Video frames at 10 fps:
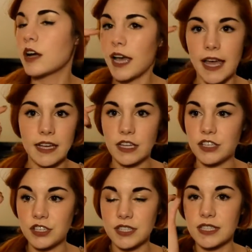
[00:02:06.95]
and
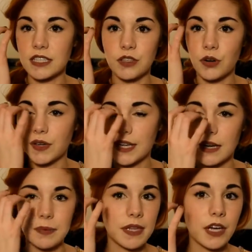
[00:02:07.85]
you don't get it
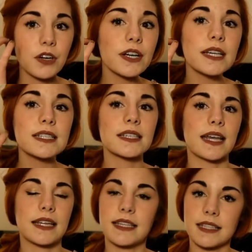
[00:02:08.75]
up in that crease,
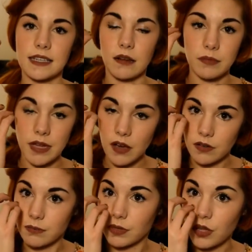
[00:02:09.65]
and it doesn't come down
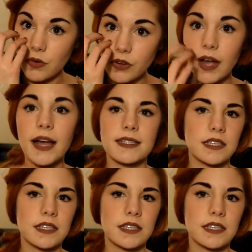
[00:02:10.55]
below your eyes.